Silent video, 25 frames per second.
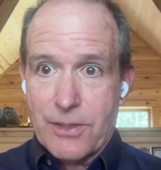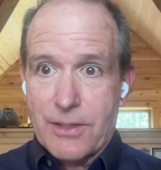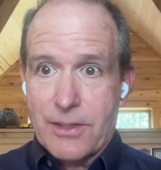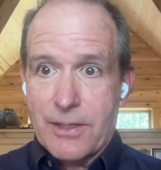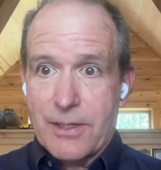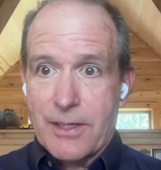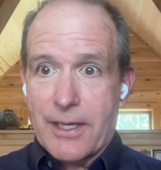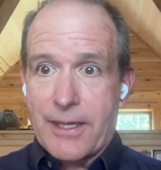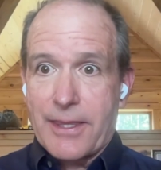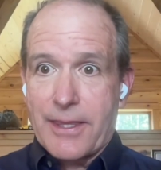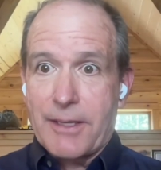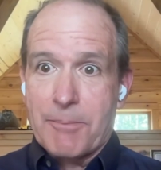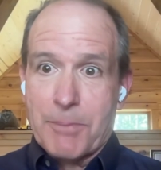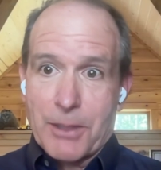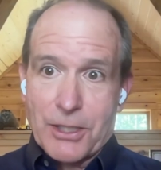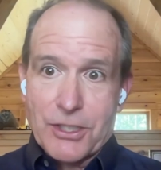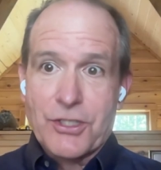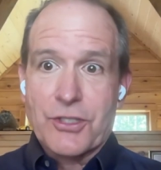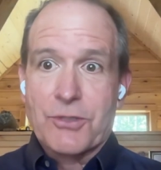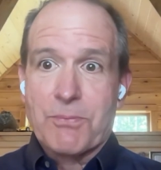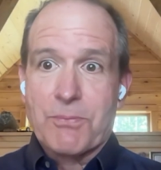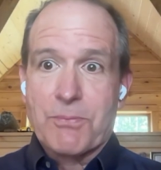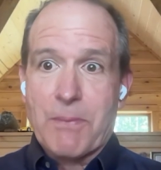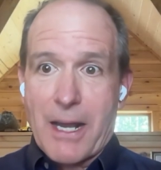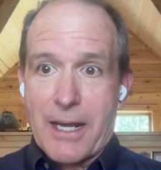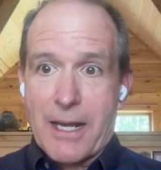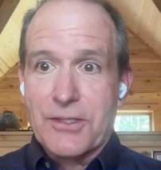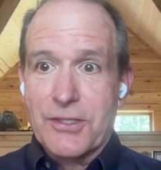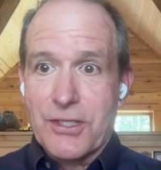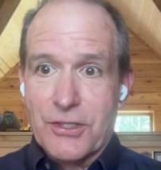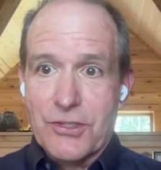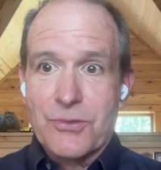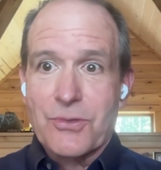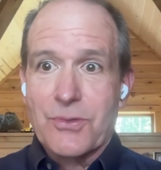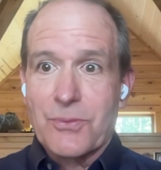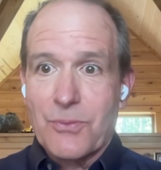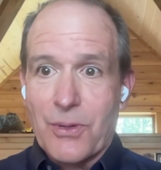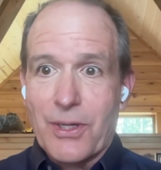And then Pontius Pilate
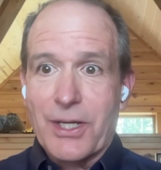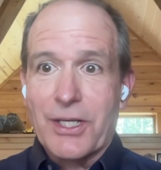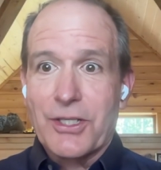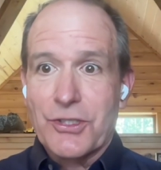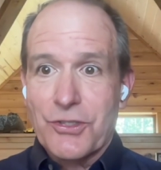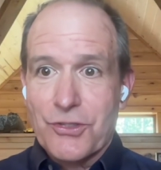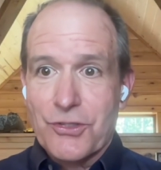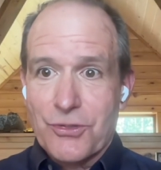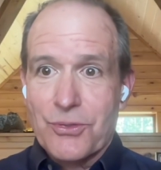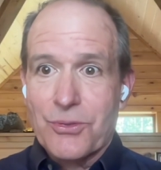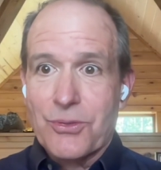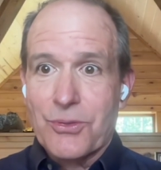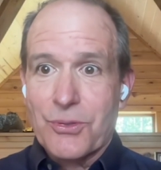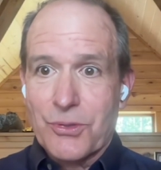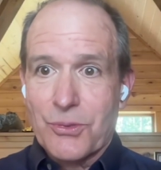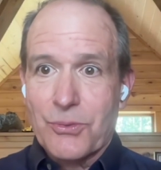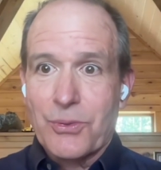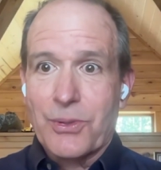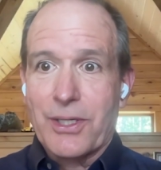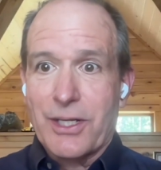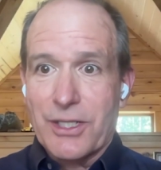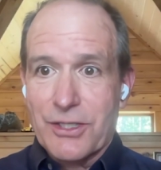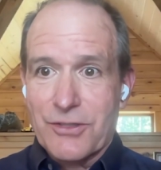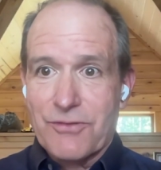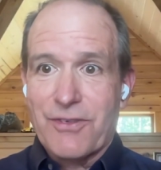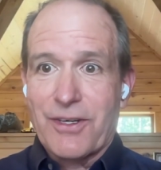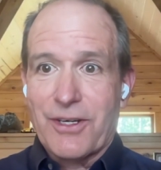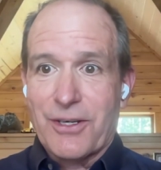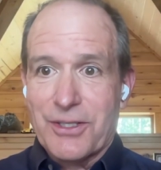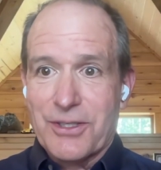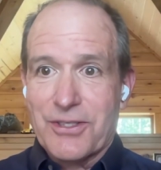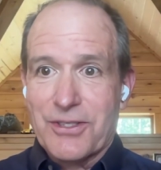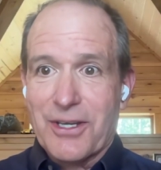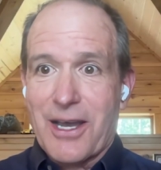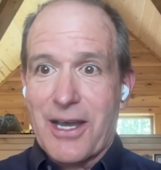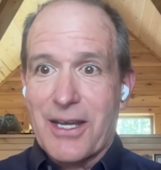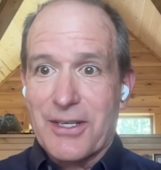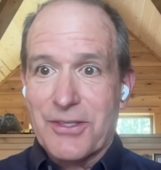says, What is truth? Quid est
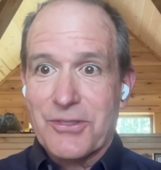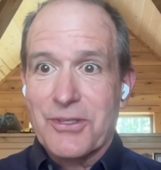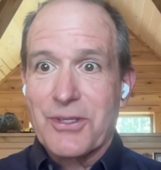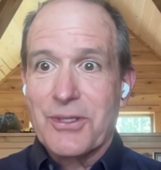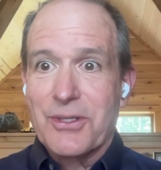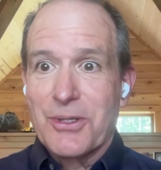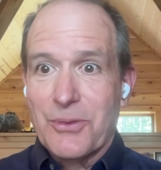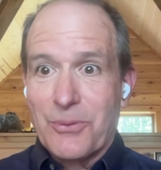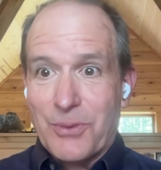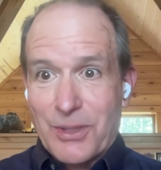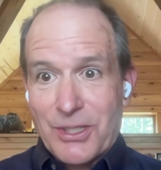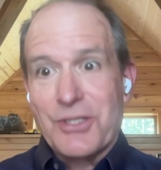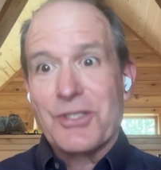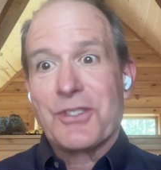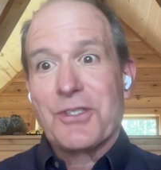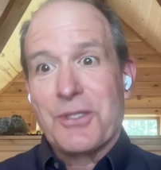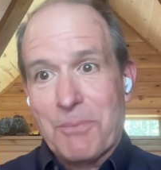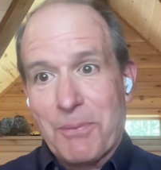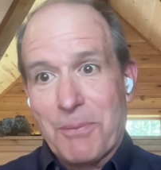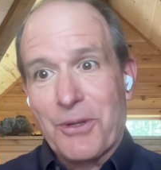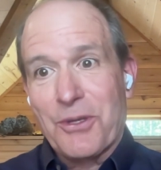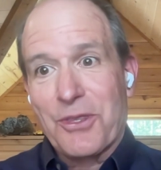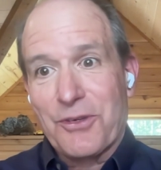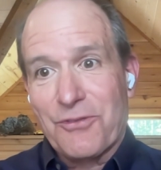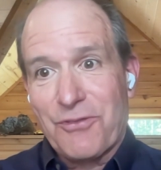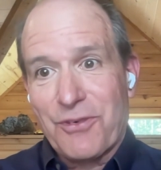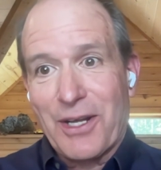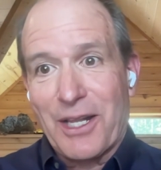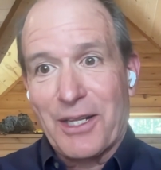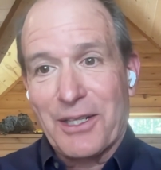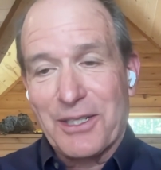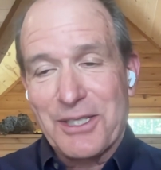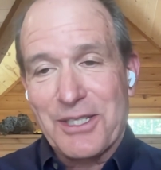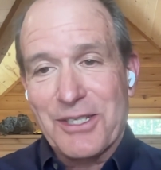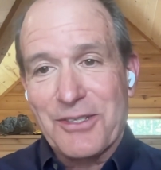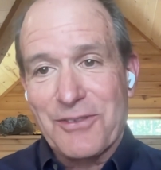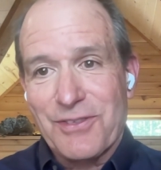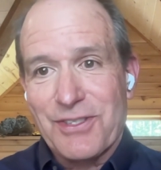veritas, which is the birth of
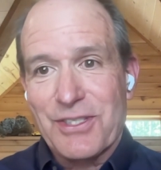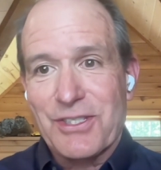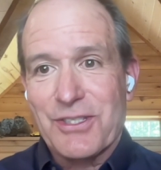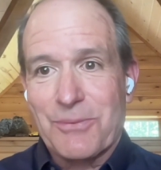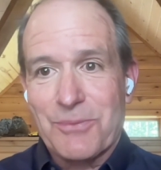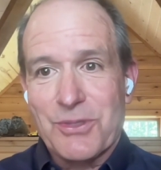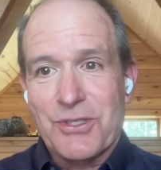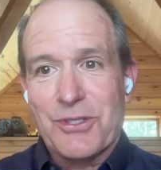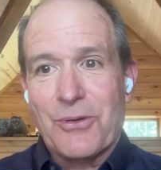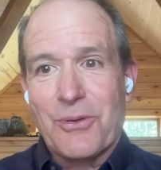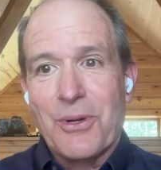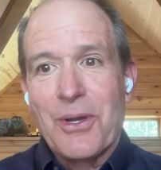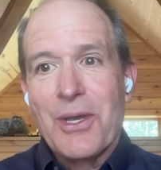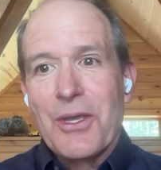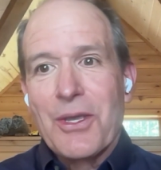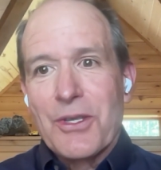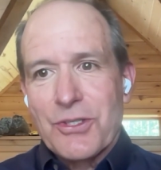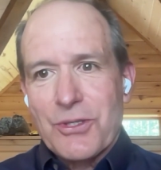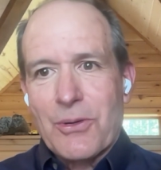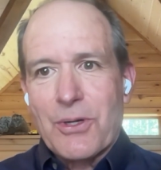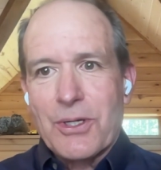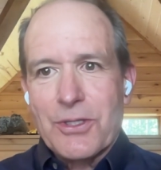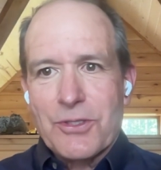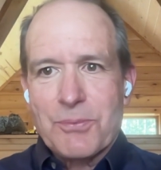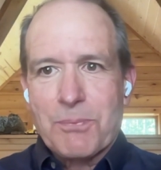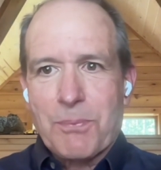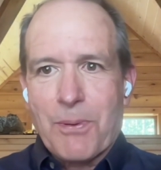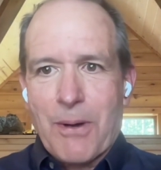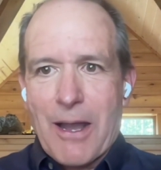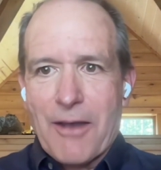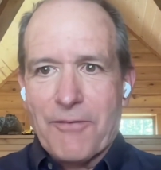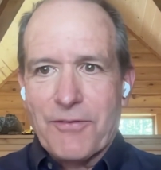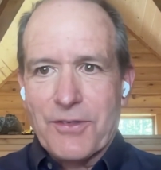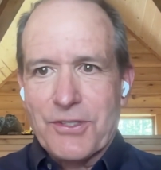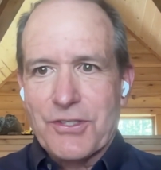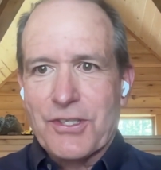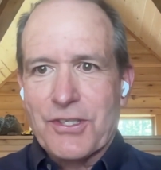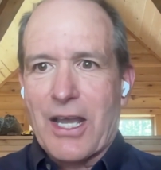relativism. So so as
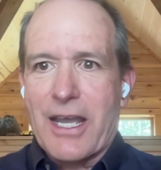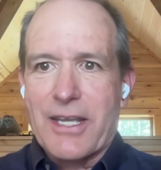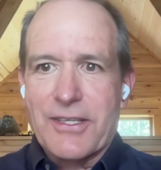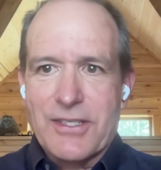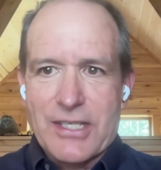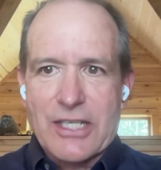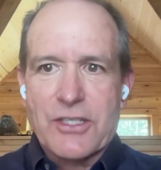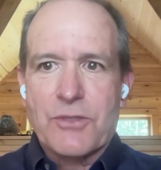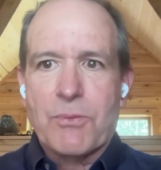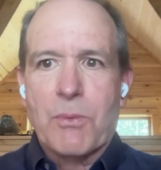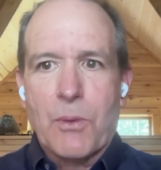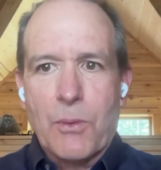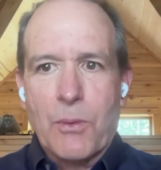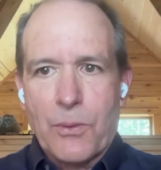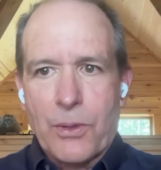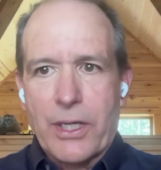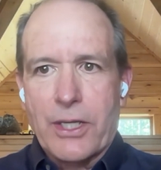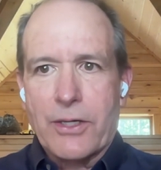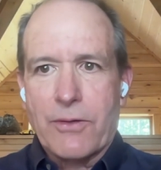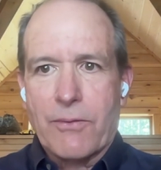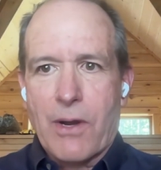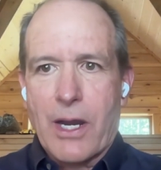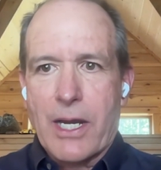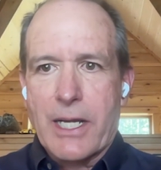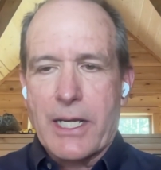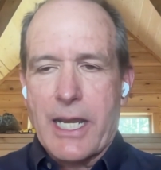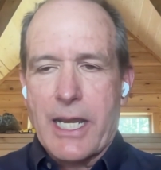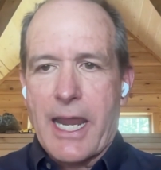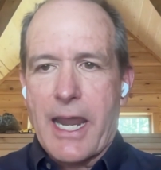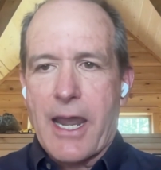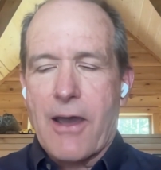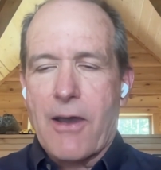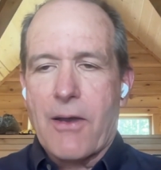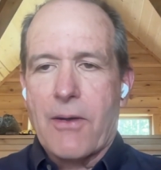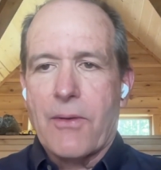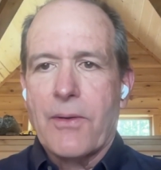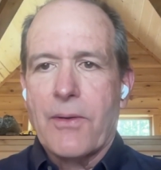prophesied, that's where we're in right now.